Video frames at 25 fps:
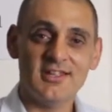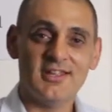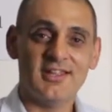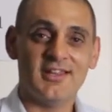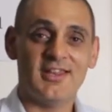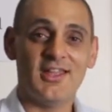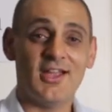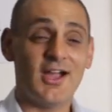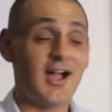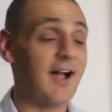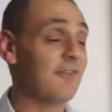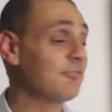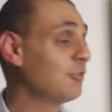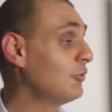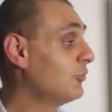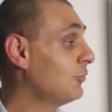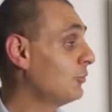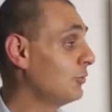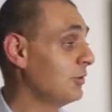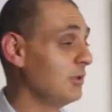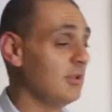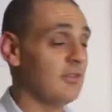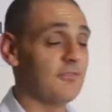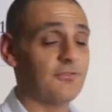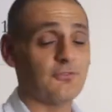Now, after
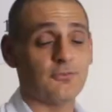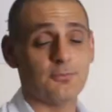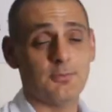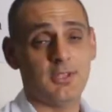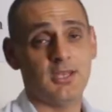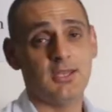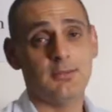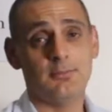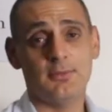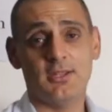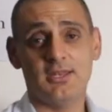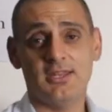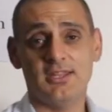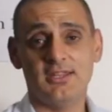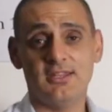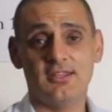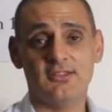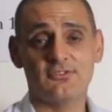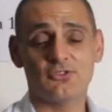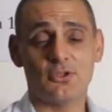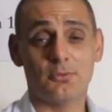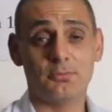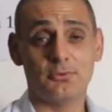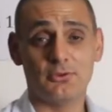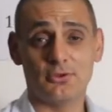doing this for many, many
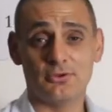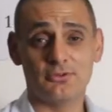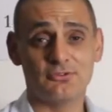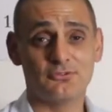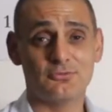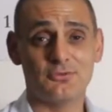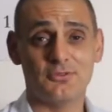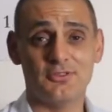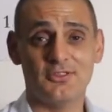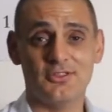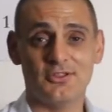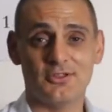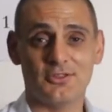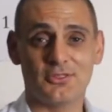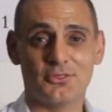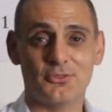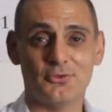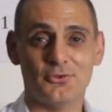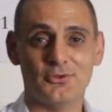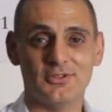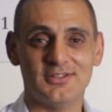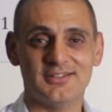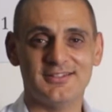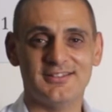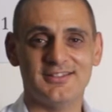years, I'll be honest with you, I
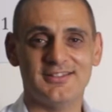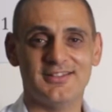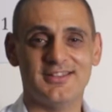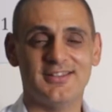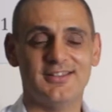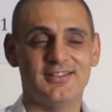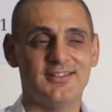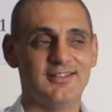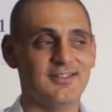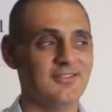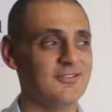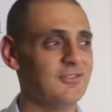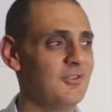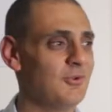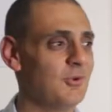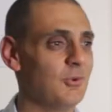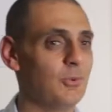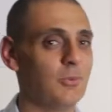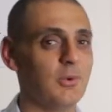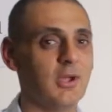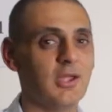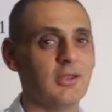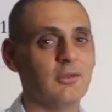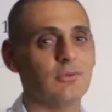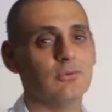thought, is there a
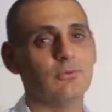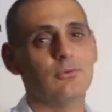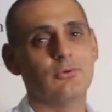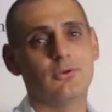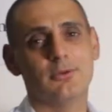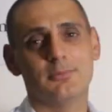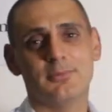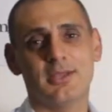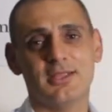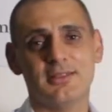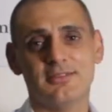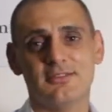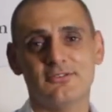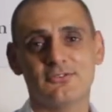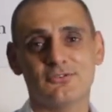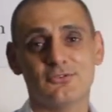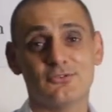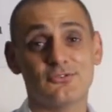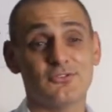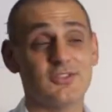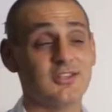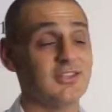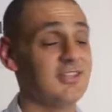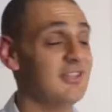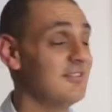way to automate this?
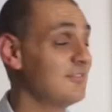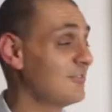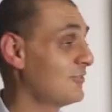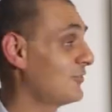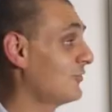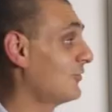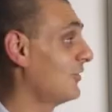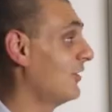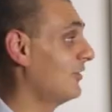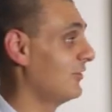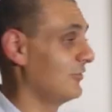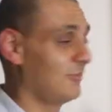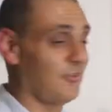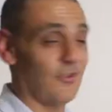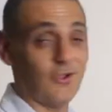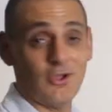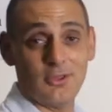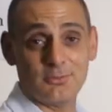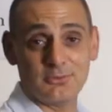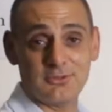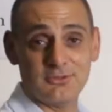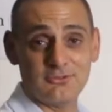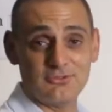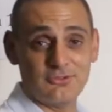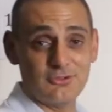Because it is
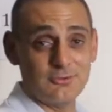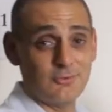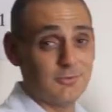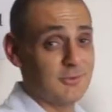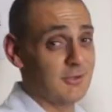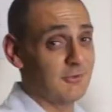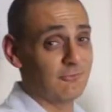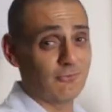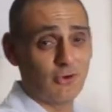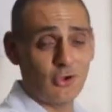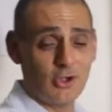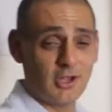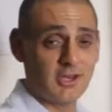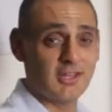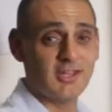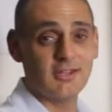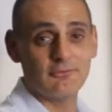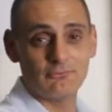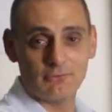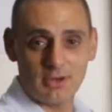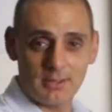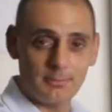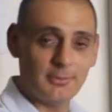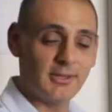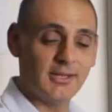time-consuming, writing,
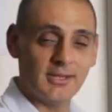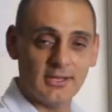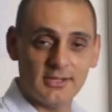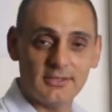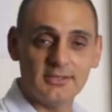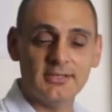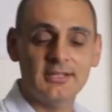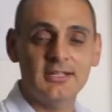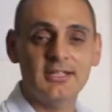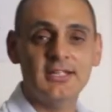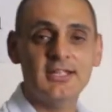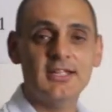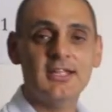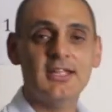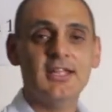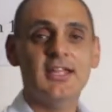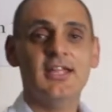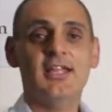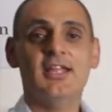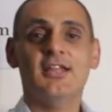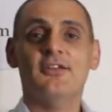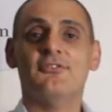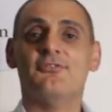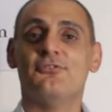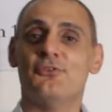rubbing out.
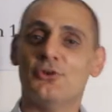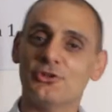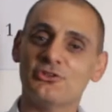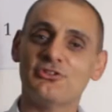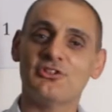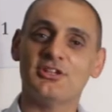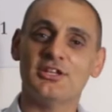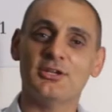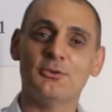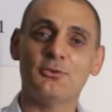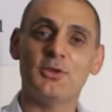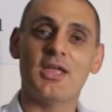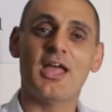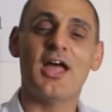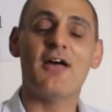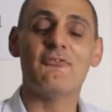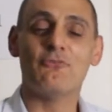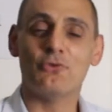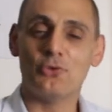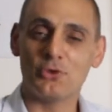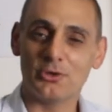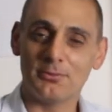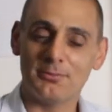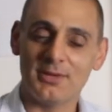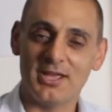Fortunately, we have
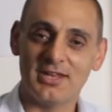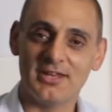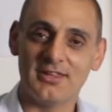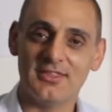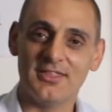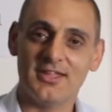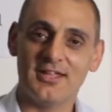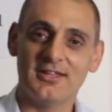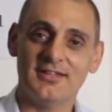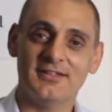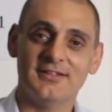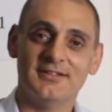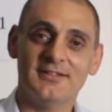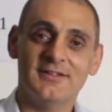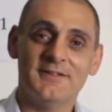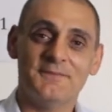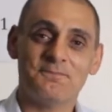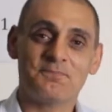automated that.